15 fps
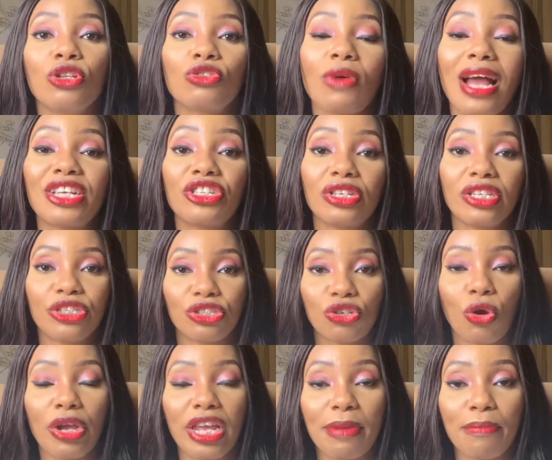to actually
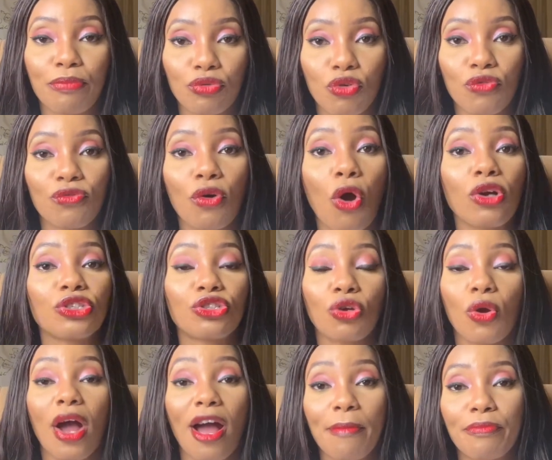show him proof or
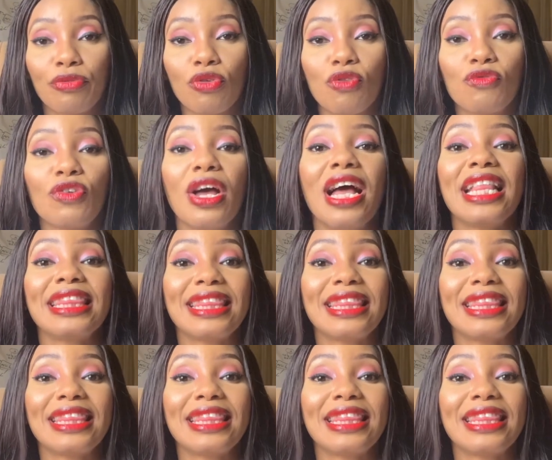show her proof